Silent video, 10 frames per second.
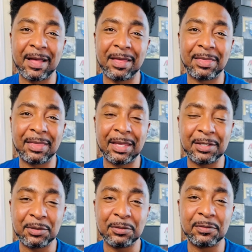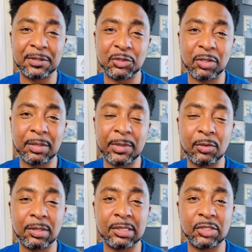thank you for joining me
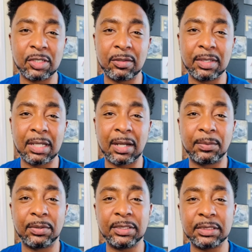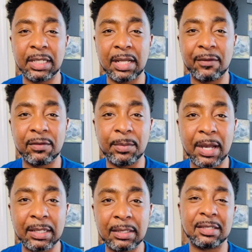on this journey. I appreciate
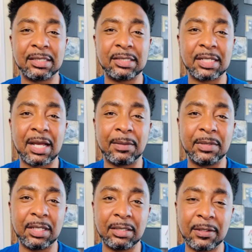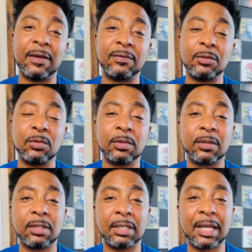everybody that's chimed in. If you
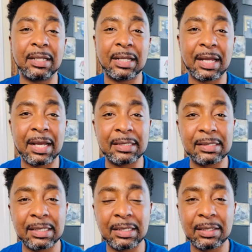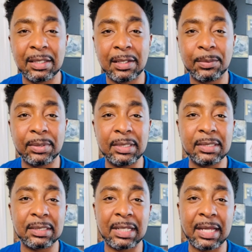like the content,
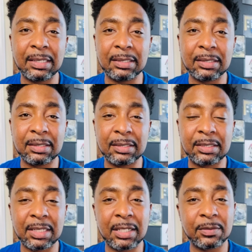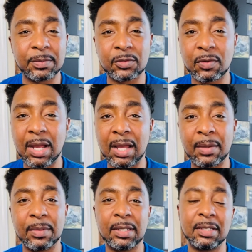please like, share, and
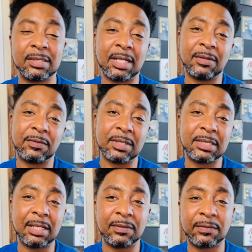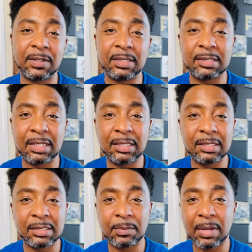subscribe. Tell a friend, send it to
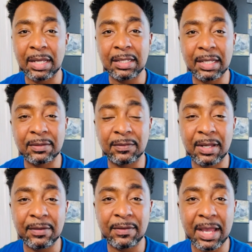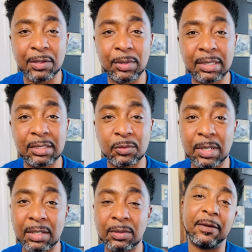somebody that could find value in it as
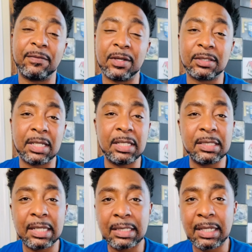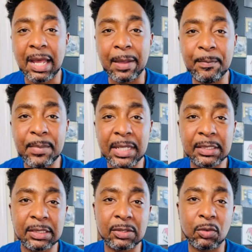well. If there's anything that I
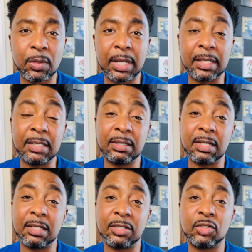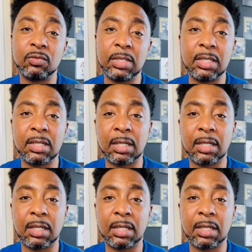missed or anything that you need